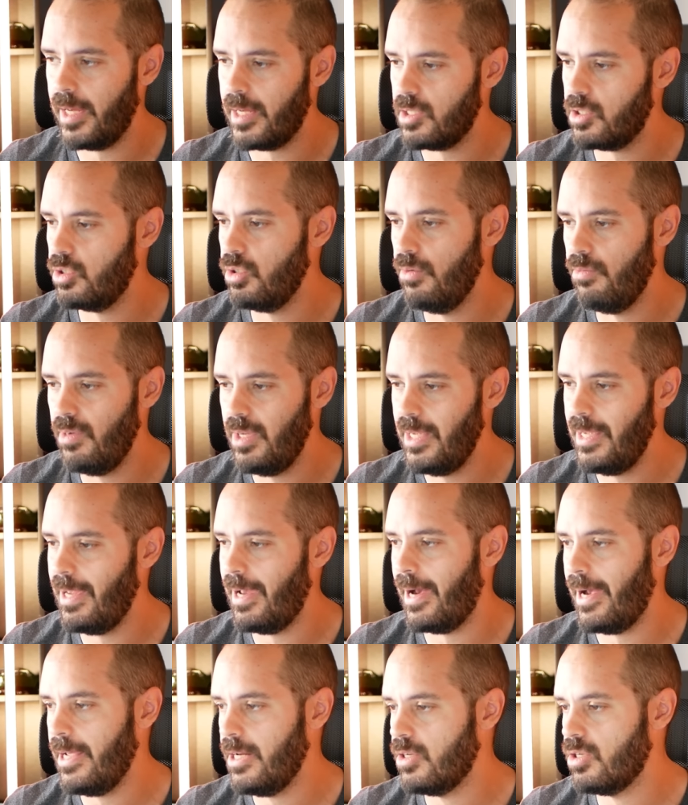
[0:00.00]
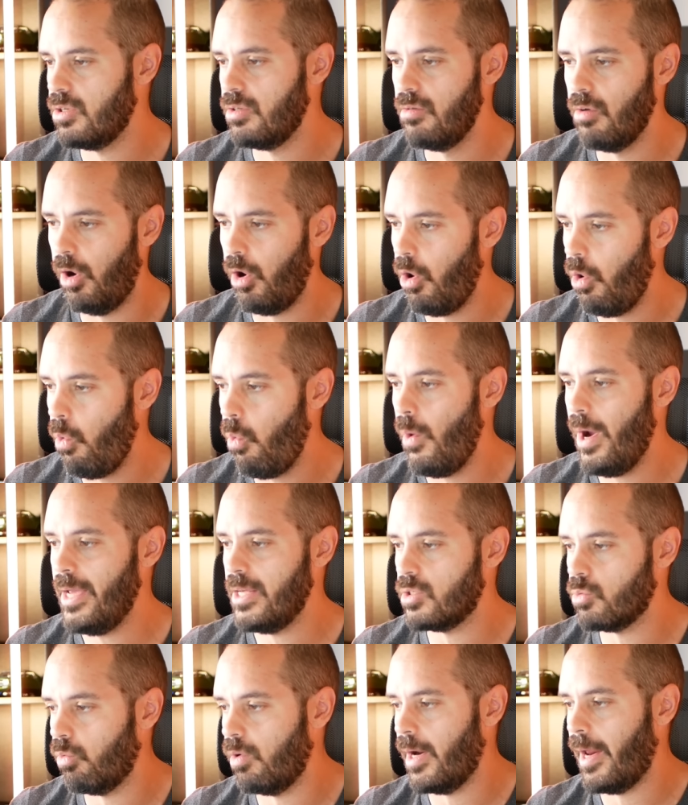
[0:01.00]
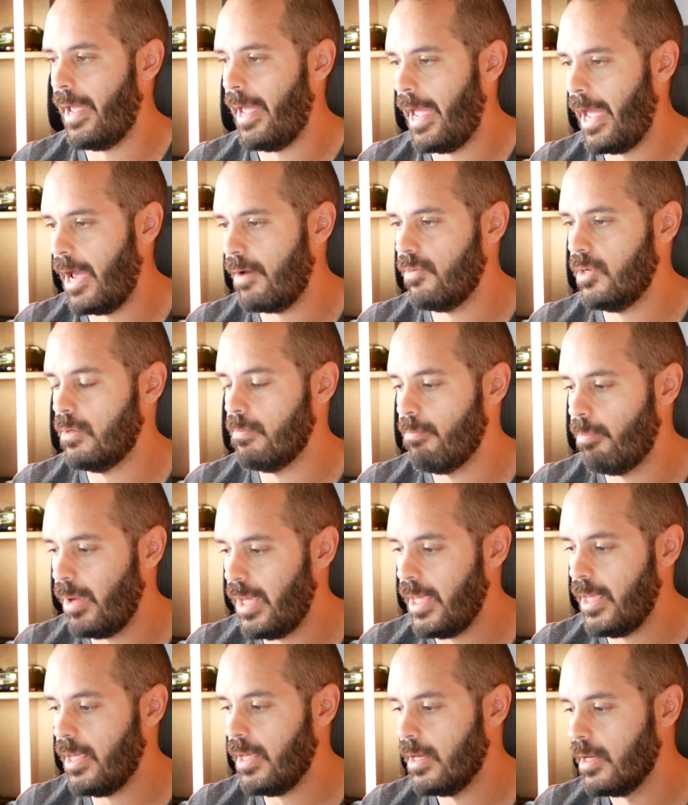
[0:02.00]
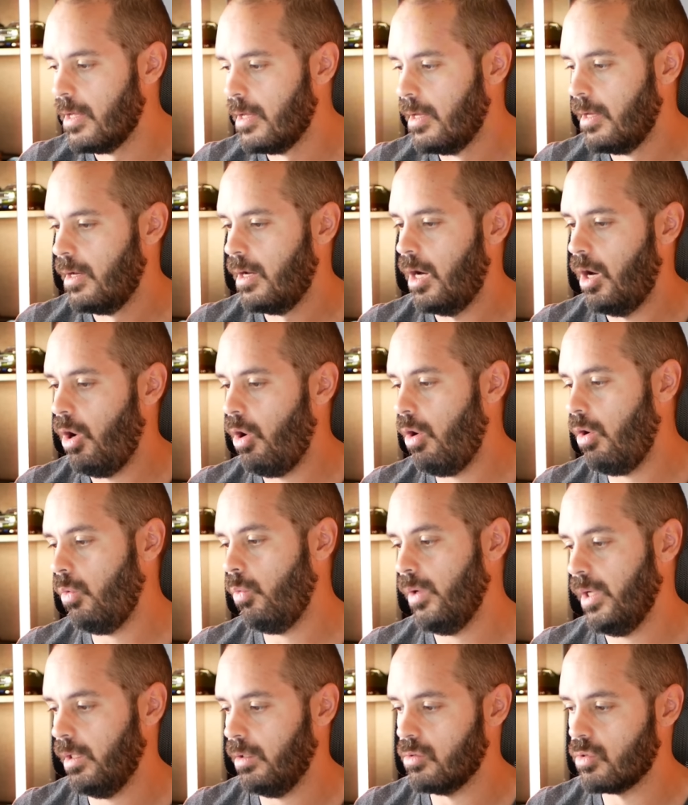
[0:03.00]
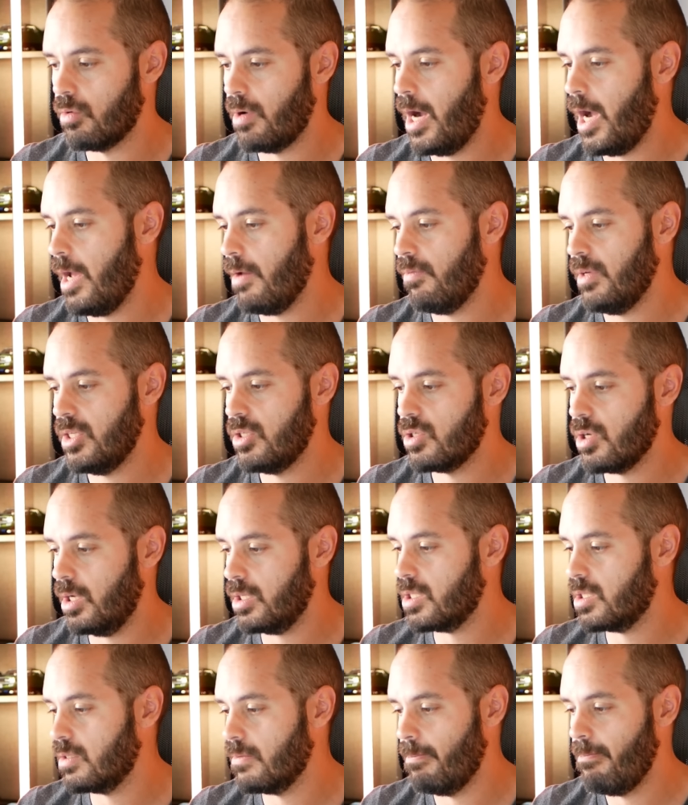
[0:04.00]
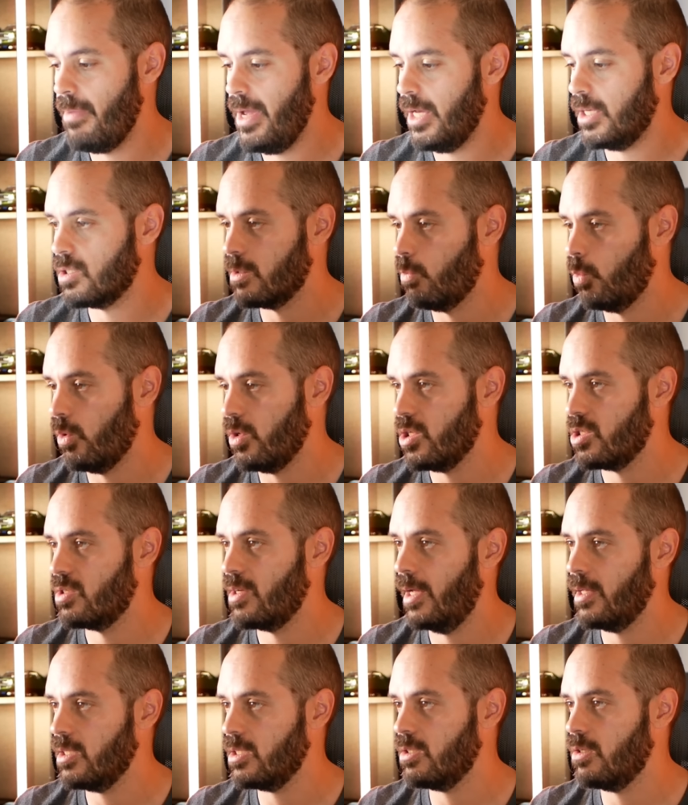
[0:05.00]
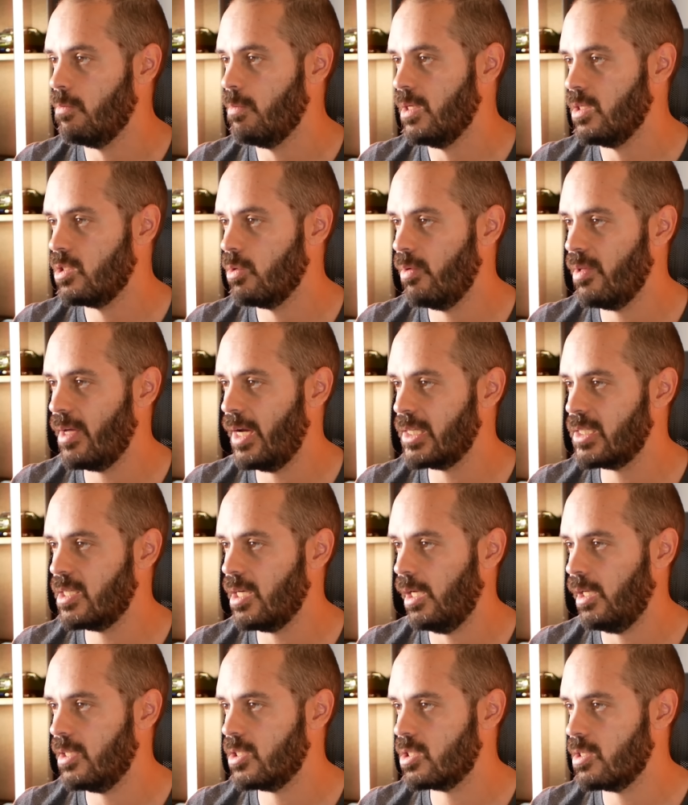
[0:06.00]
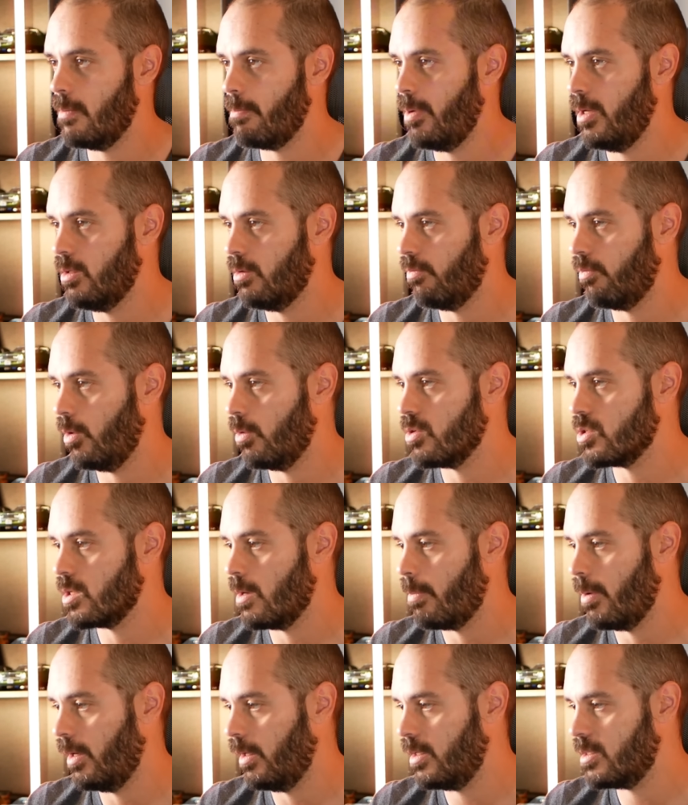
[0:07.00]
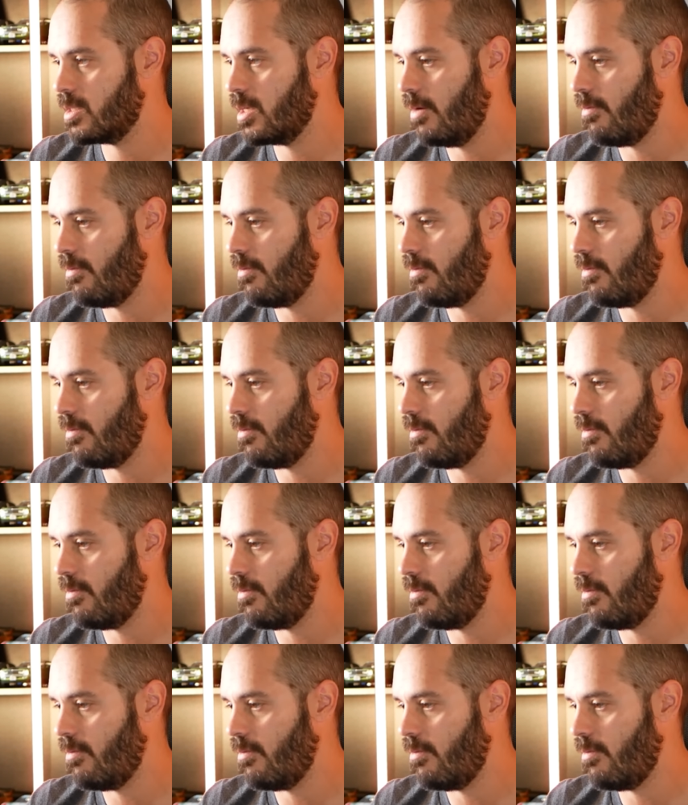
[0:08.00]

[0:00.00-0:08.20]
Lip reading: SUV, I always want to have it be all-wheel drive. It just makes more sense to me. So with that said, let's jump into Photoshop here and let's